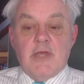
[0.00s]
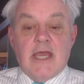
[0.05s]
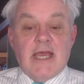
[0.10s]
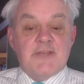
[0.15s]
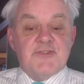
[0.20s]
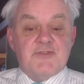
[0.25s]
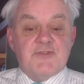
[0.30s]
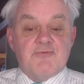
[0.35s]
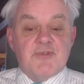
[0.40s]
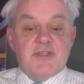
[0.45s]

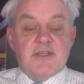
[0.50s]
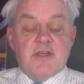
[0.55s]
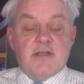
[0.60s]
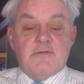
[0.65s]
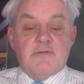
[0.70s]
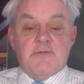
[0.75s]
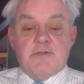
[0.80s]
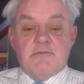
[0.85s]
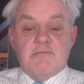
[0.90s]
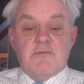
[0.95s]
as a
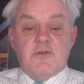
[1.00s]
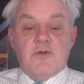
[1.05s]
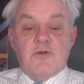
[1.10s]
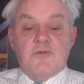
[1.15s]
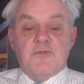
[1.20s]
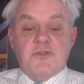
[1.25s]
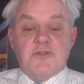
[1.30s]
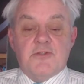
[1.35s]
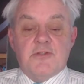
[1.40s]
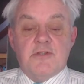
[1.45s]
result,
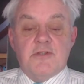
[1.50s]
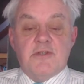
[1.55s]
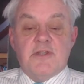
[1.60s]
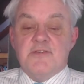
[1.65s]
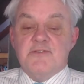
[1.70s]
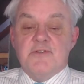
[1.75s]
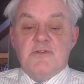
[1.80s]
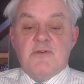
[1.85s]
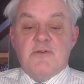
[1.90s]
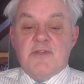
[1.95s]
Colchester
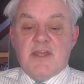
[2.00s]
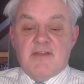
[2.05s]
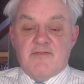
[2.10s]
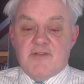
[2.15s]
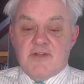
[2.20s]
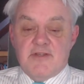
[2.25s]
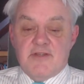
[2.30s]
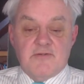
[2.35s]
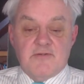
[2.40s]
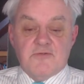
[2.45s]
does not have a
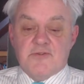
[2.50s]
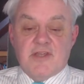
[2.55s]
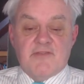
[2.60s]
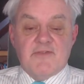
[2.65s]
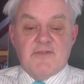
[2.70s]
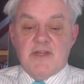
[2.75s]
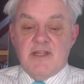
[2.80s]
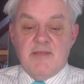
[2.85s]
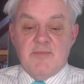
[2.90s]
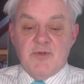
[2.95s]
local
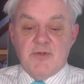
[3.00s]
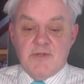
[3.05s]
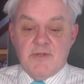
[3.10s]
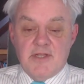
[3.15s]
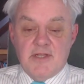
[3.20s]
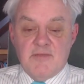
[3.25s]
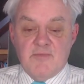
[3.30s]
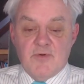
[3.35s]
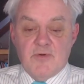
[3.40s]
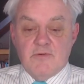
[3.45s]
traffic neighbourhood
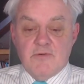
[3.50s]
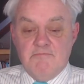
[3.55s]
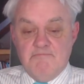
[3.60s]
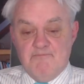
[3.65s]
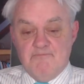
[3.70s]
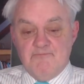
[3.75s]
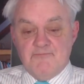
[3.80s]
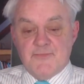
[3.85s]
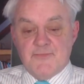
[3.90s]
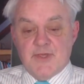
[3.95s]
anymore.
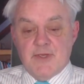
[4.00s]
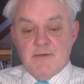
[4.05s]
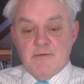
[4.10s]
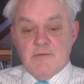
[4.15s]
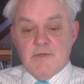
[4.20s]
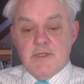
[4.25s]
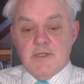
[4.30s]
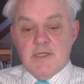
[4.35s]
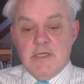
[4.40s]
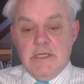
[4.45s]

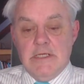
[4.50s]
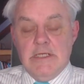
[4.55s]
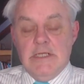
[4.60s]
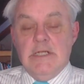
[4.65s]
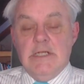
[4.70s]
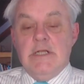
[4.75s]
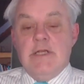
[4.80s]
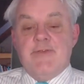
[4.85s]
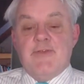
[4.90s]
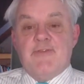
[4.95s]
So
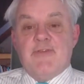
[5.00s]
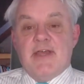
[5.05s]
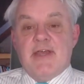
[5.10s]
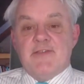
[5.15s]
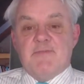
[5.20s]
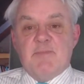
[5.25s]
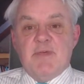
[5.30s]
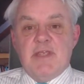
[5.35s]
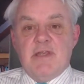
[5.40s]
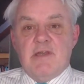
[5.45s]

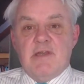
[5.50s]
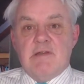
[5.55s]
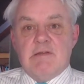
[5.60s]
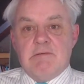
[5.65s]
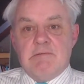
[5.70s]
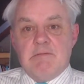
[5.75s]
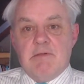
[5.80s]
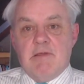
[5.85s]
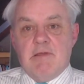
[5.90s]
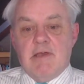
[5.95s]
that's
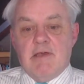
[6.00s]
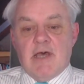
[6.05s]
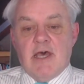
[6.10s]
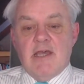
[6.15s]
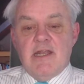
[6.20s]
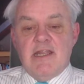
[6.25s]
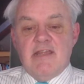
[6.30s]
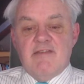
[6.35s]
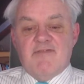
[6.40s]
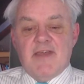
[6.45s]
been
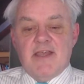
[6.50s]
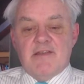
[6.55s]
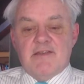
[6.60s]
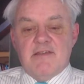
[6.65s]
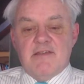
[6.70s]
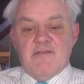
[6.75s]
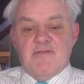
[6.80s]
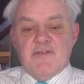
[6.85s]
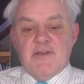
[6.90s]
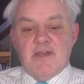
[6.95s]
highly
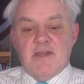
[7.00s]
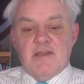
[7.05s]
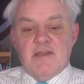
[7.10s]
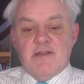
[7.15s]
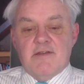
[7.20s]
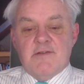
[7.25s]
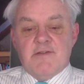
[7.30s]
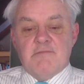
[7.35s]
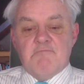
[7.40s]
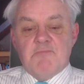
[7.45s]
effective,
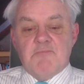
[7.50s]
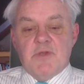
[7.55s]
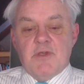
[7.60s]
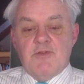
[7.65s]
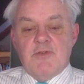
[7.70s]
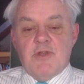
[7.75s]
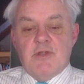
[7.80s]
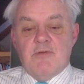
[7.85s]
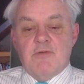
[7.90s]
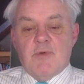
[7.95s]
and
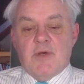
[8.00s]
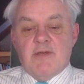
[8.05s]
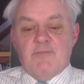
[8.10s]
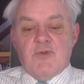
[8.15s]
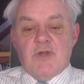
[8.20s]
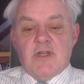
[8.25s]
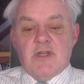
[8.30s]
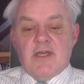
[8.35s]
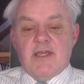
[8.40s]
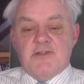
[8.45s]
I
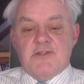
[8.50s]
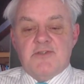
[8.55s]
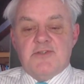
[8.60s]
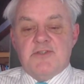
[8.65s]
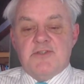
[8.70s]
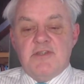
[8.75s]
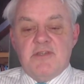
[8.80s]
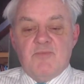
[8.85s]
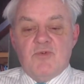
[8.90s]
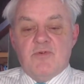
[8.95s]
would like to
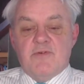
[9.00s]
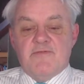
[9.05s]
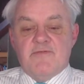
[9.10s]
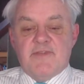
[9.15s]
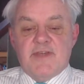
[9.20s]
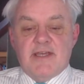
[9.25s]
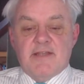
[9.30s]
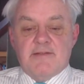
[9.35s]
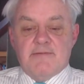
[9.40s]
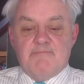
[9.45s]
see more of
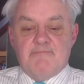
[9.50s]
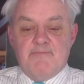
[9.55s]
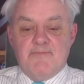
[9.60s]
that.